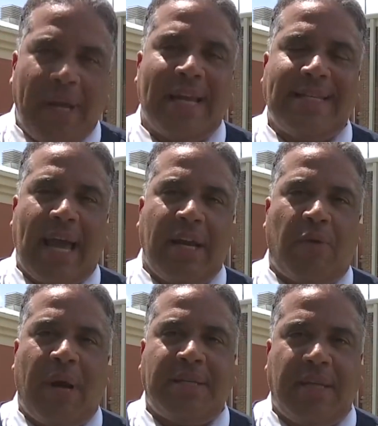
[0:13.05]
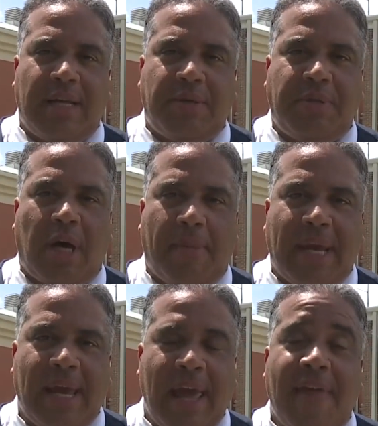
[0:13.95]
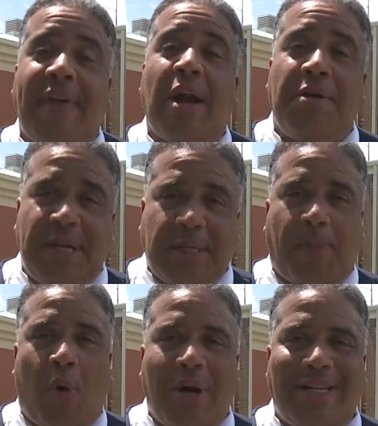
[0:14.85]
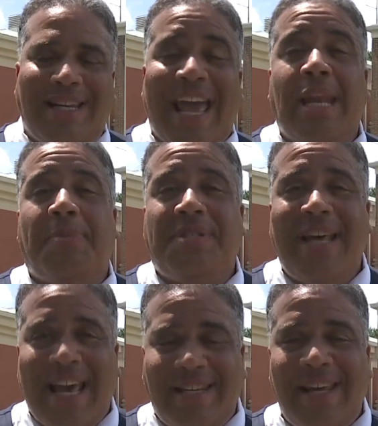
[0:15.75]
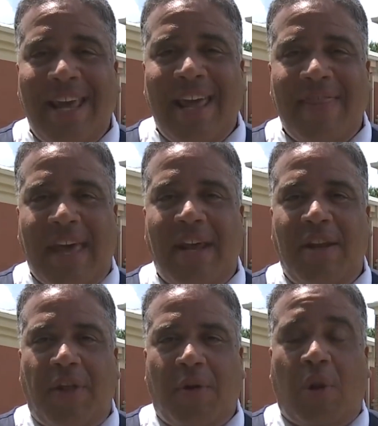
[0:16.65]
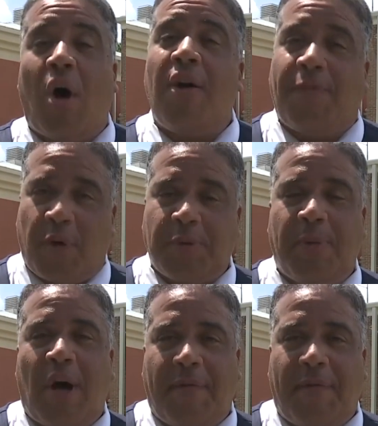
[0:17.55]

Pickens County residents who tell me they are disappointed and upset that another law enforcement